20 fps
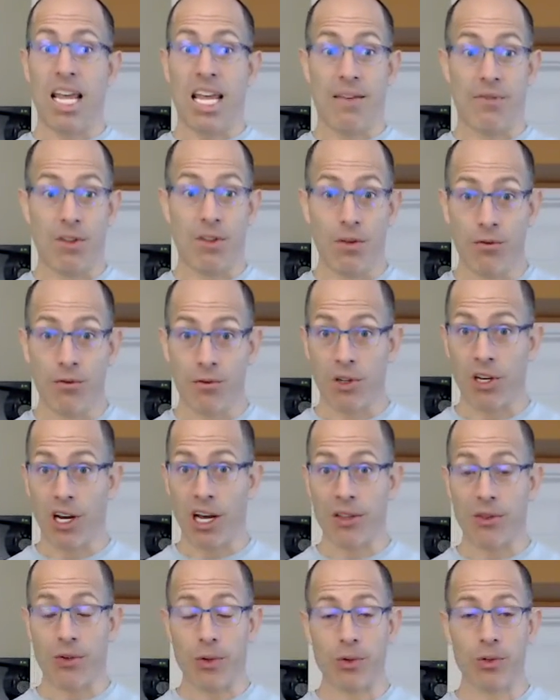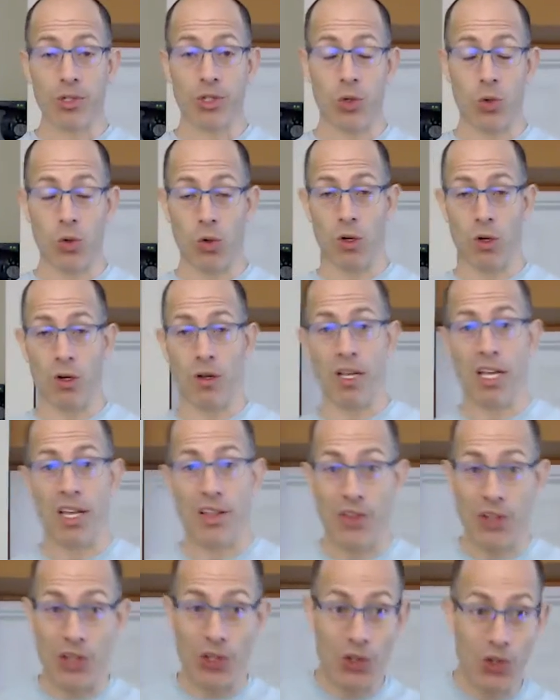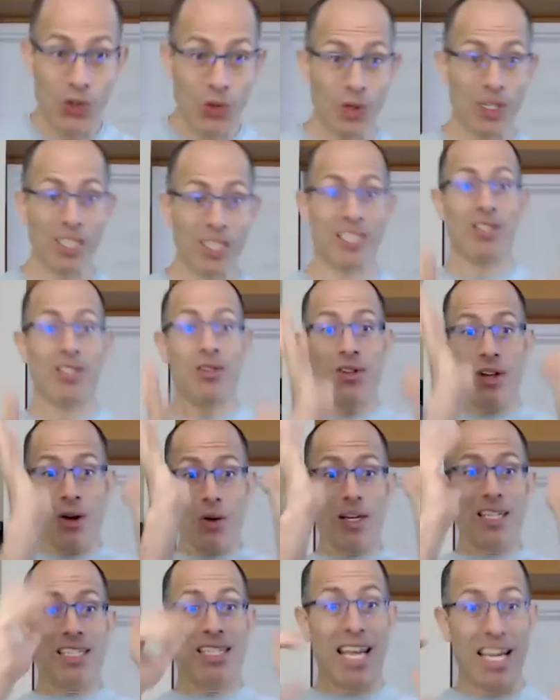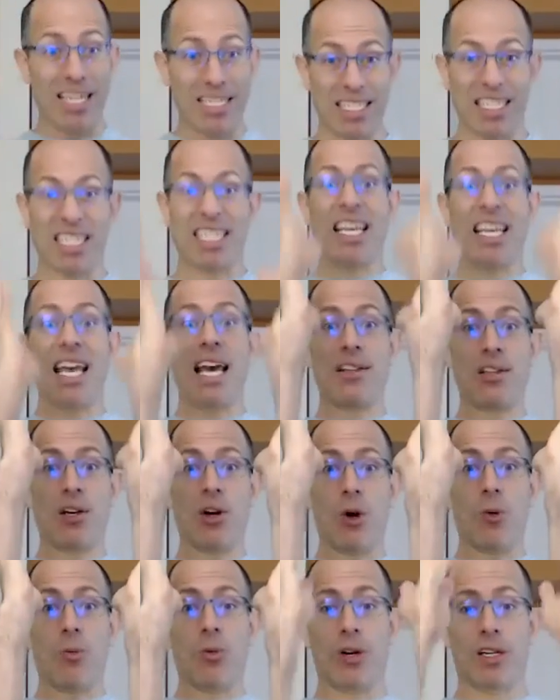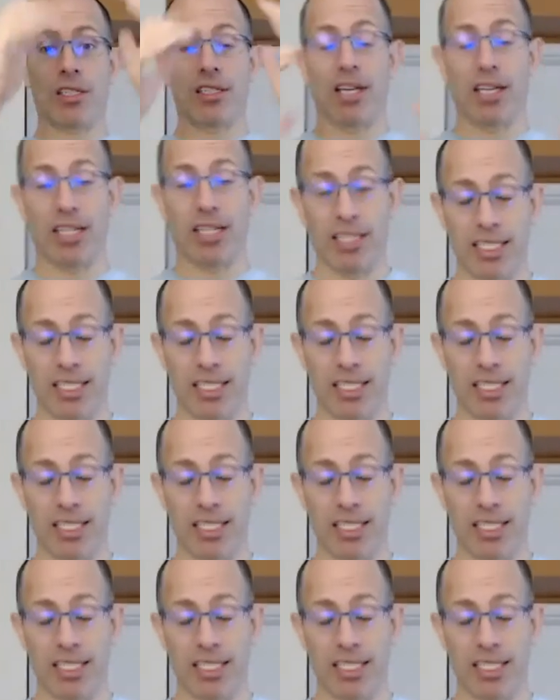If you've gone through school, then you know what it takes to get the homework done,